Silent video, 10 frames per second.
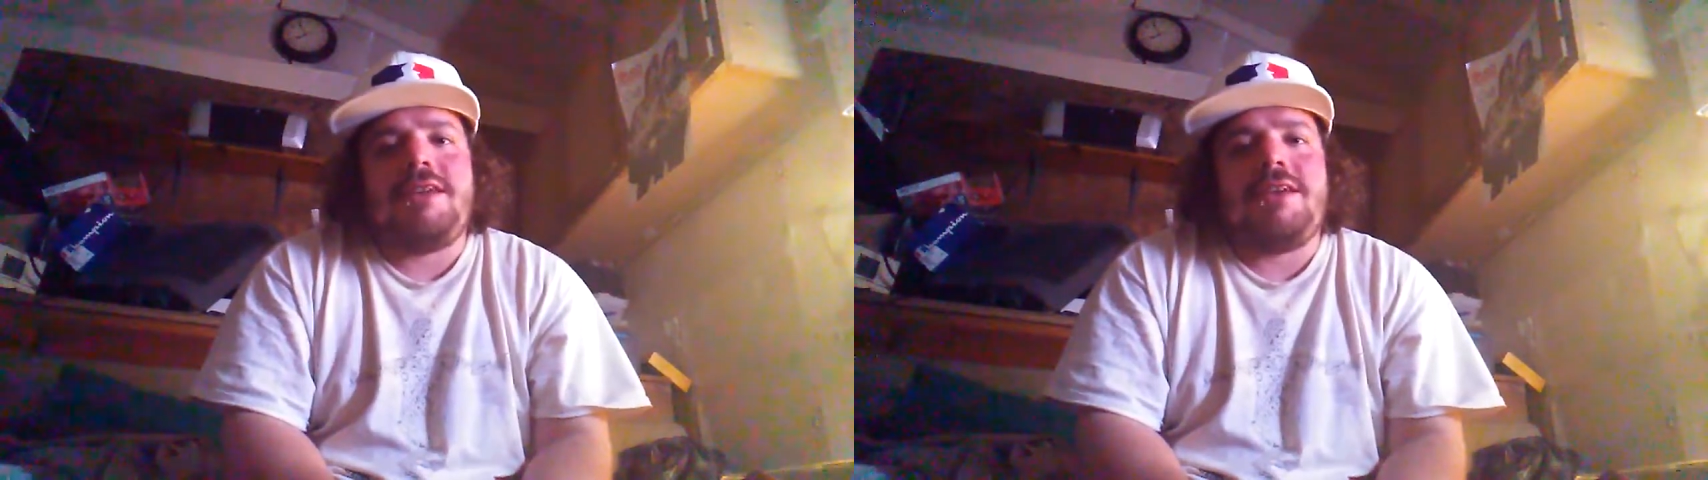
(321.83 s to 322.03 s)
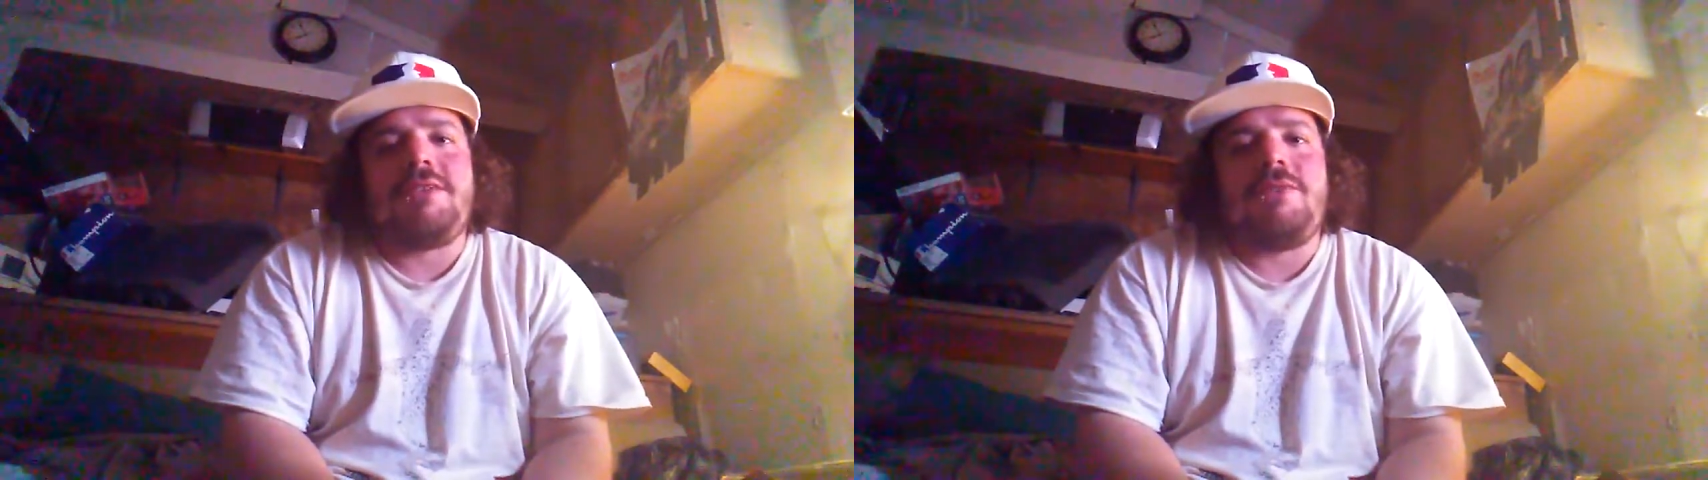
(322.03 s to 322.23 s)

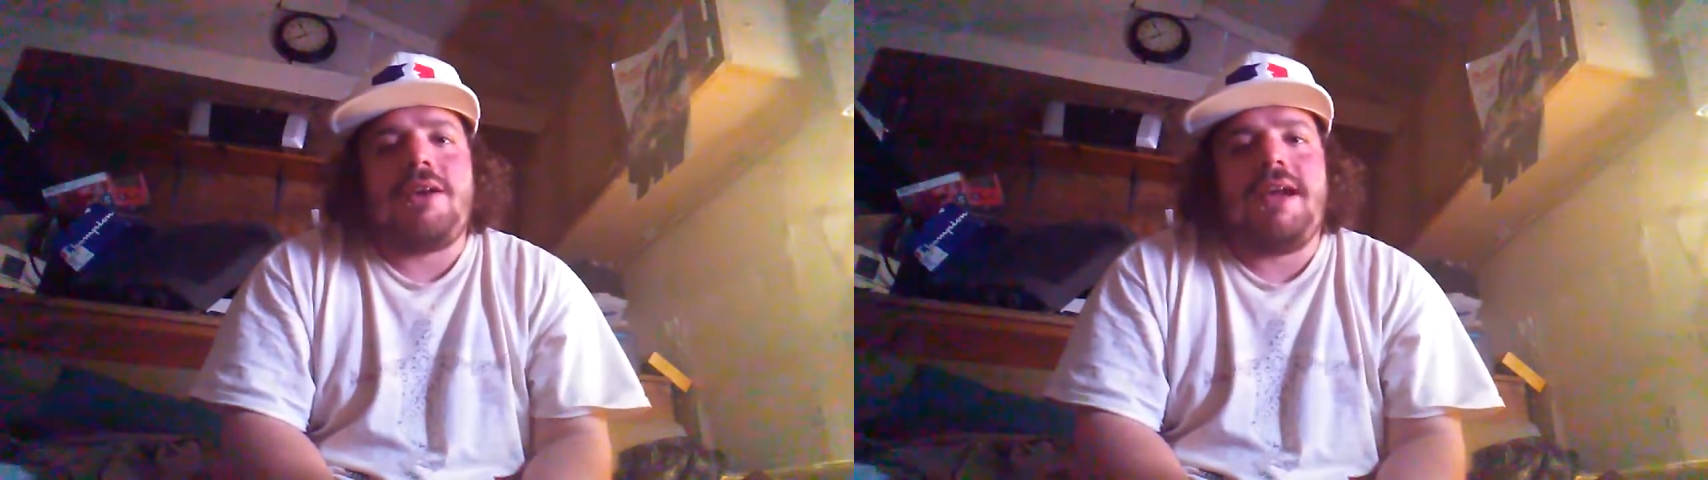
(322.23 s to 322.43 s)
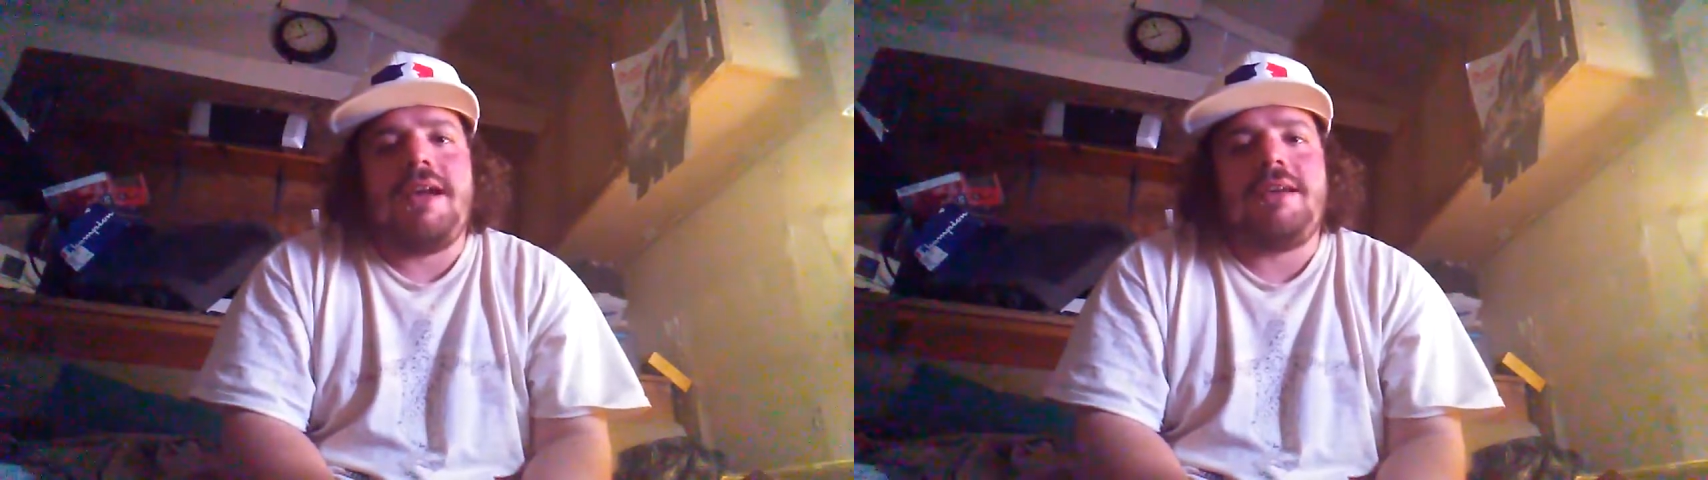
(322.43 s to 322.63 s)
and that's if
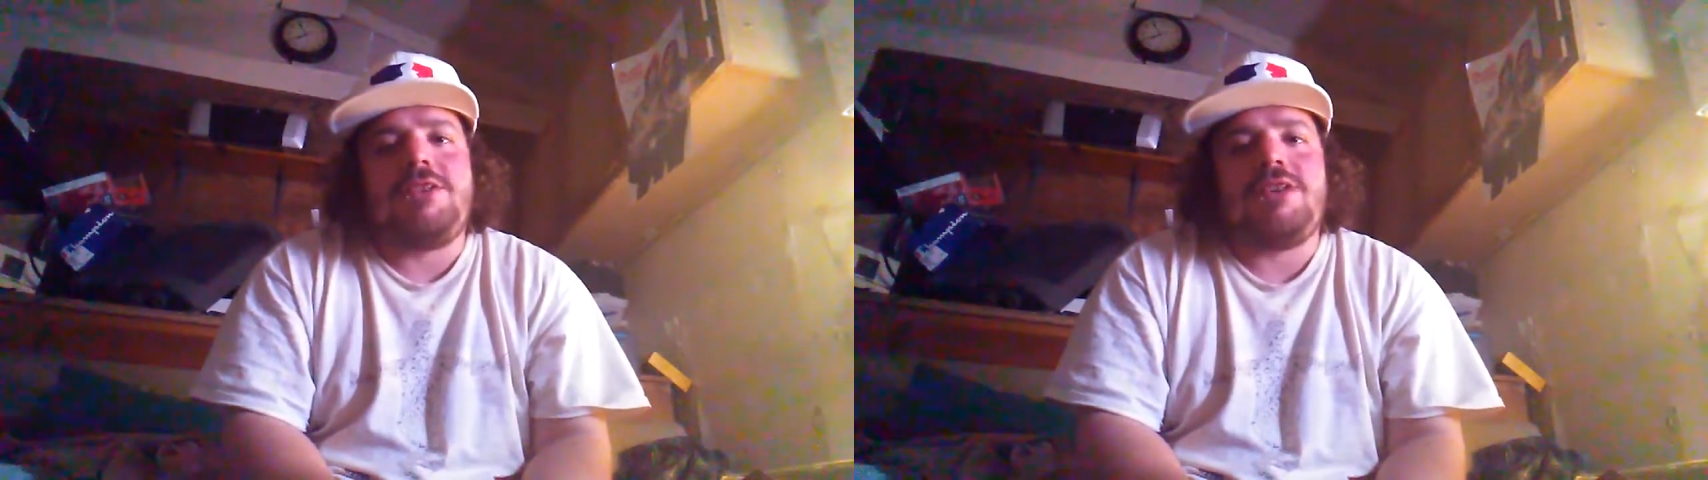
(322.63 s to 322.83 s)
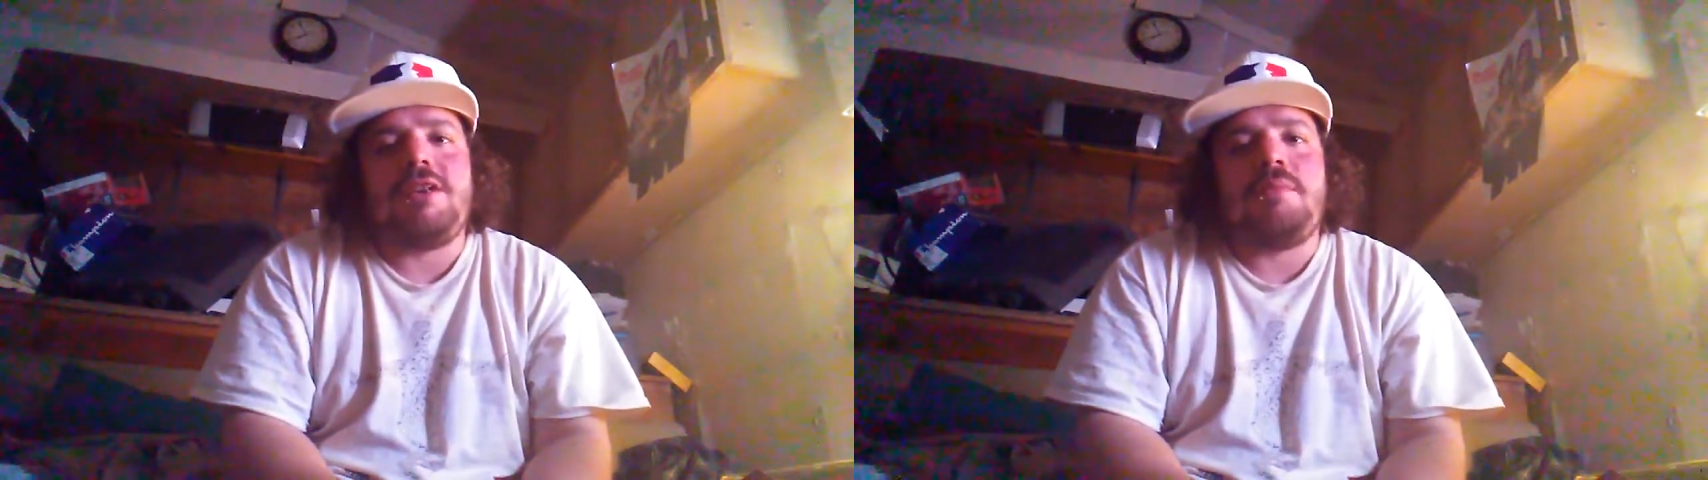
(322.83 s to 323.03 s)
I can't get a
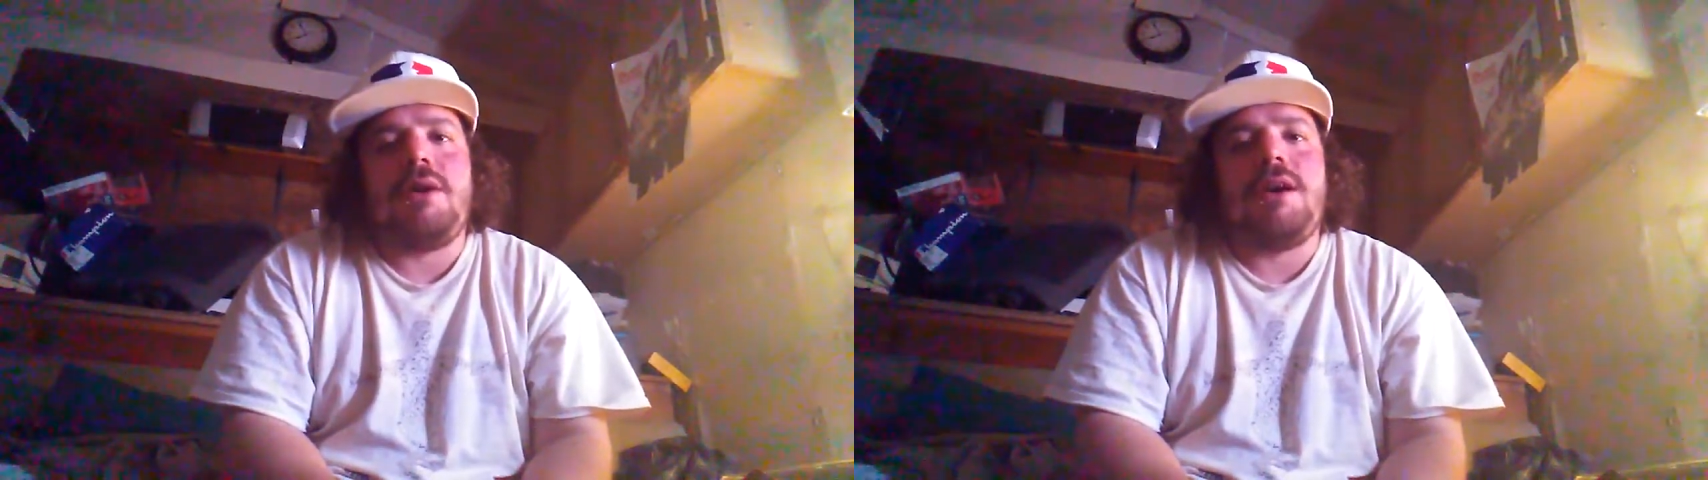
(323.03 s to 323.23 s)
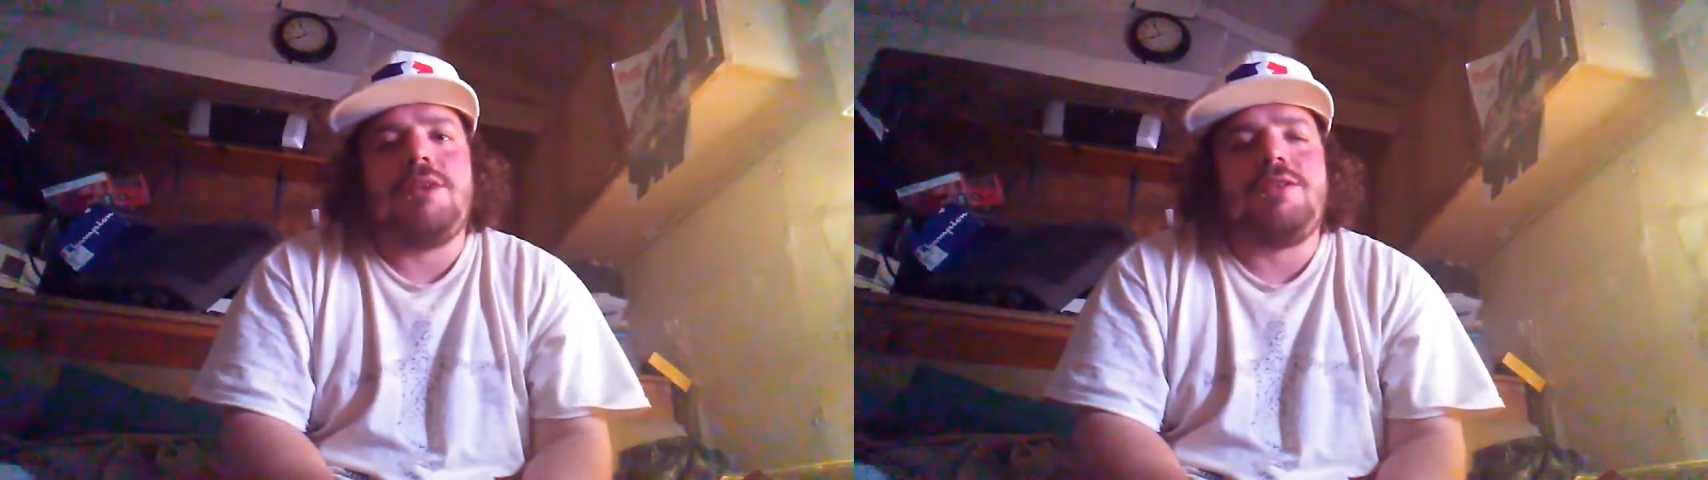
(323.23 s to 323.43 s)
chick to
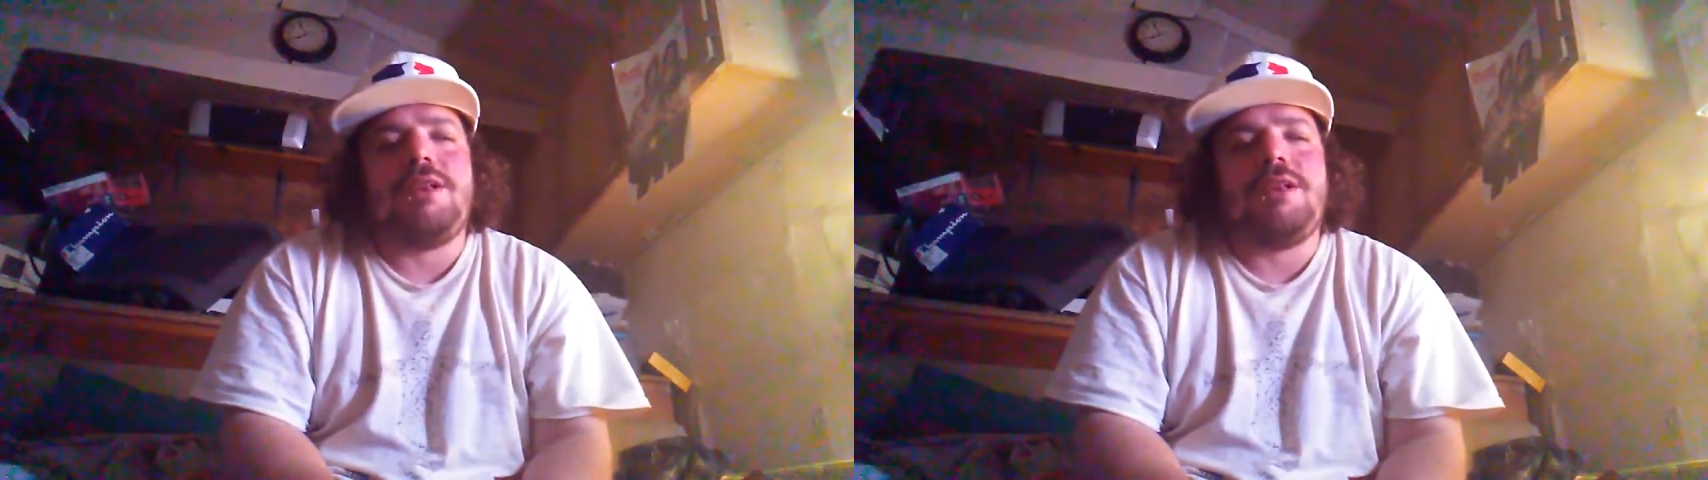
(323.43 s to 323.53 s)
budge,